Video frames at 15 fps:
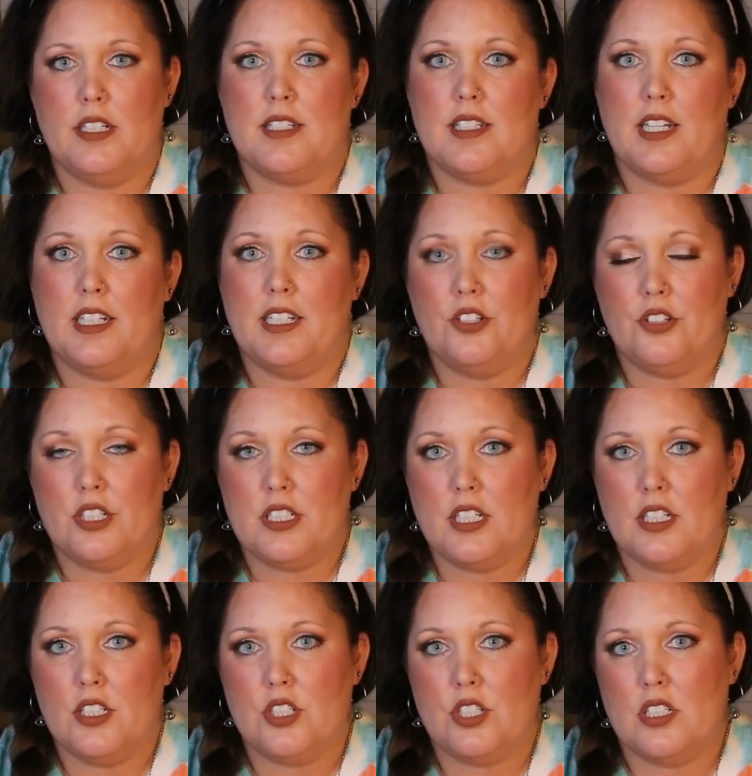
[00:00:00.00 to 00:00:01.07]
setting your
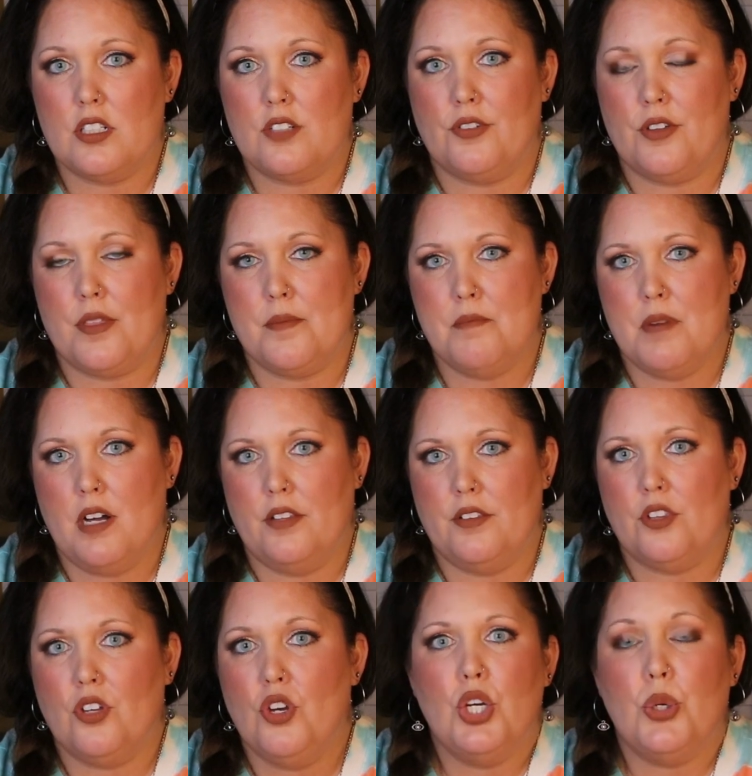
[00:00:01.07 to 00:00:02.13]
intentions for the
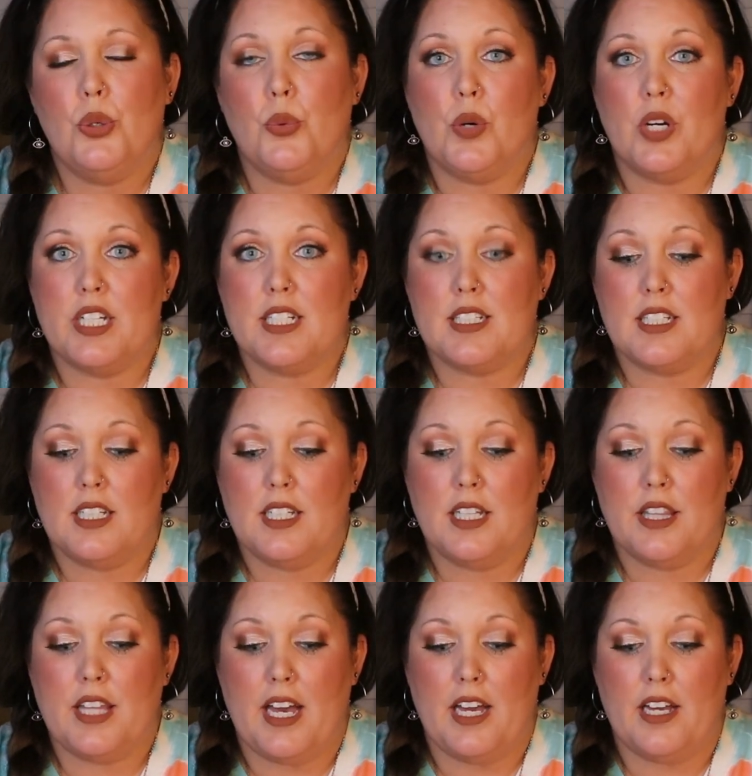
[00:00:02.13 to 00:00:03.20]
month. What is
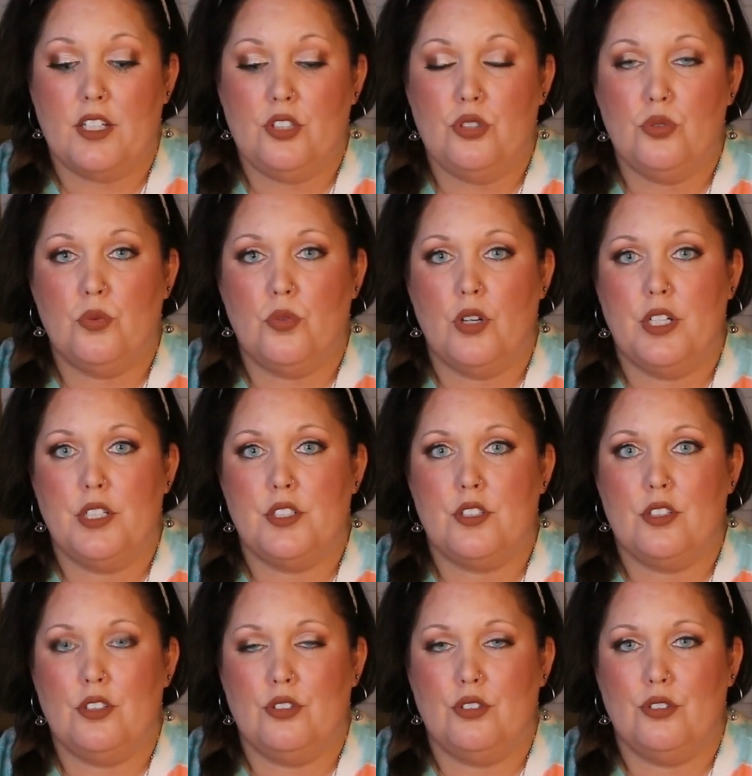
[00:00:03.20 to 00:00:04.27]
it that you want
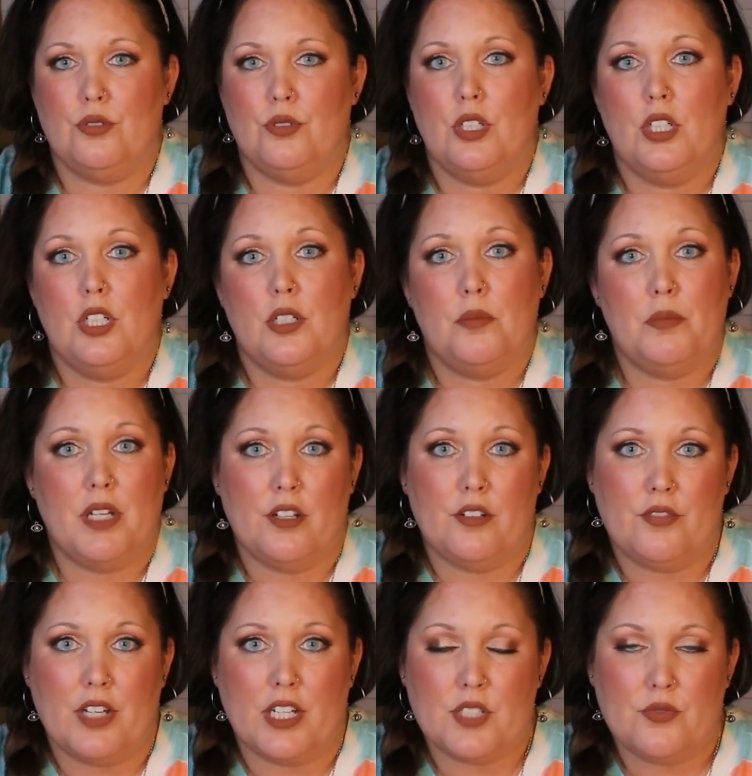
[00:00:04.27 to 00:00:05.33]
to
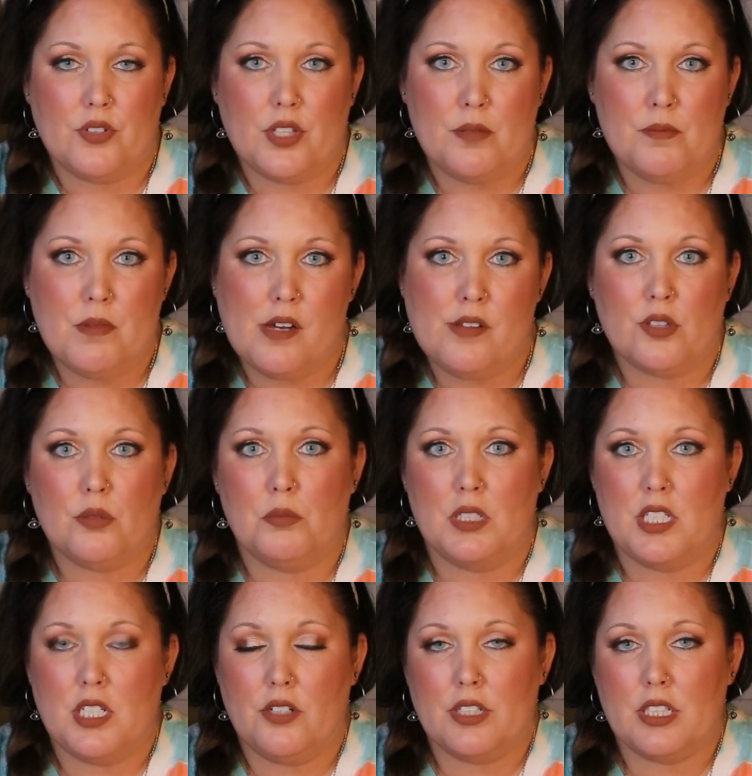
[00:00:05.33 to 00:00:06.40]
manifest for the month,
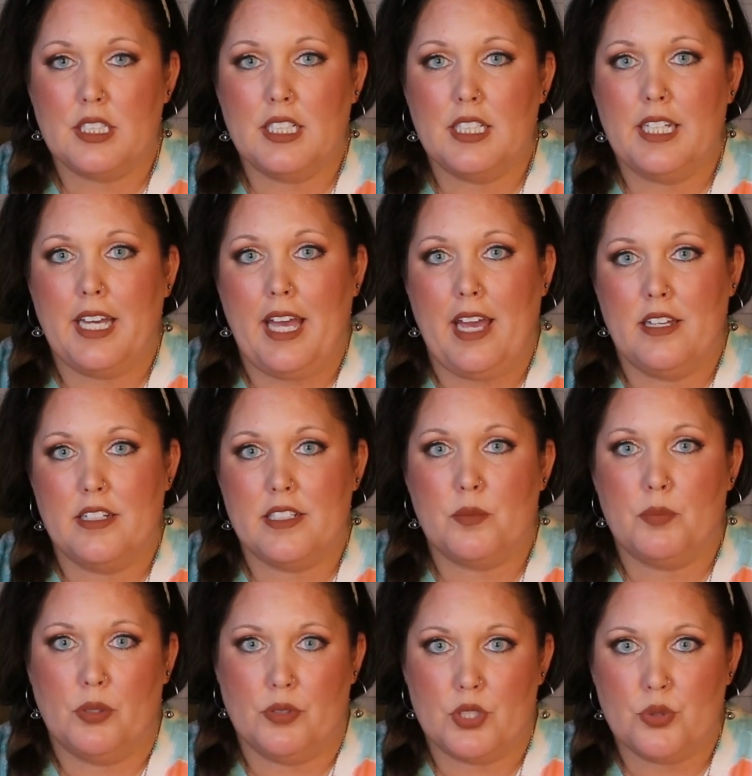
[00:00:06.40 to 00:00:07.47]
materially and
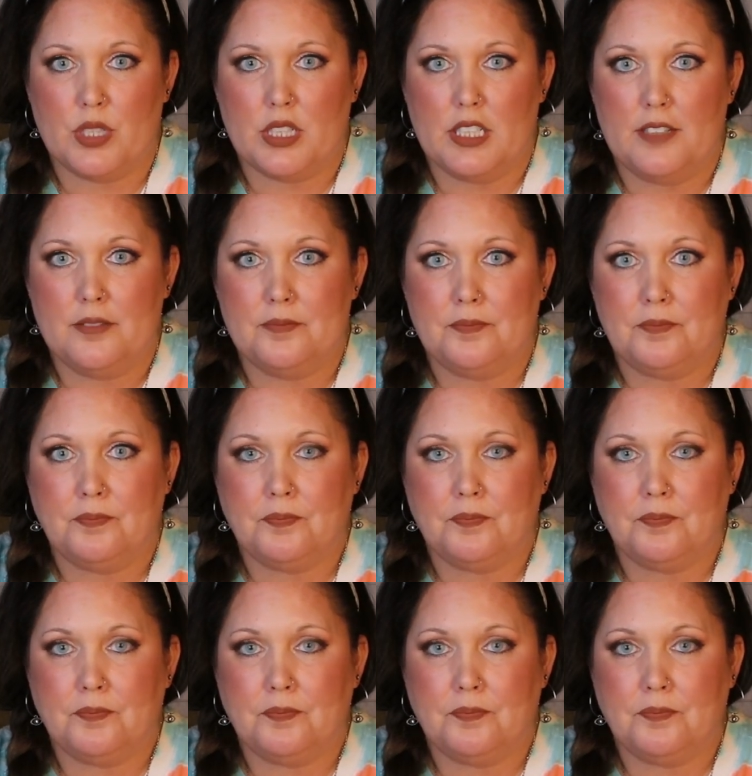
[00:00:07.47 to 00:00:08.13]
spiritually?